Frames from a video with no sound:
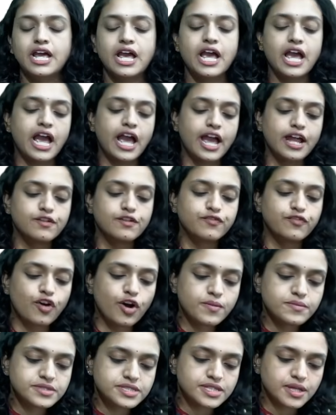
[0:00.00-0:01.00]
and forms
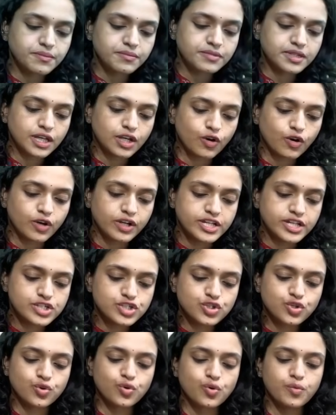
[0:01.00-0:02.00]
something called as
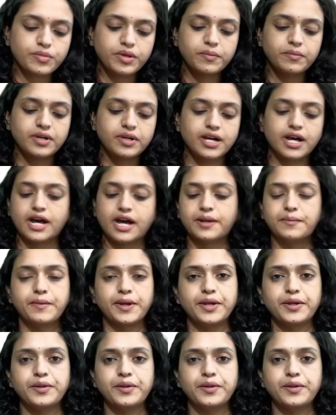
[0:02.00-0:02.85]
chromium carbide.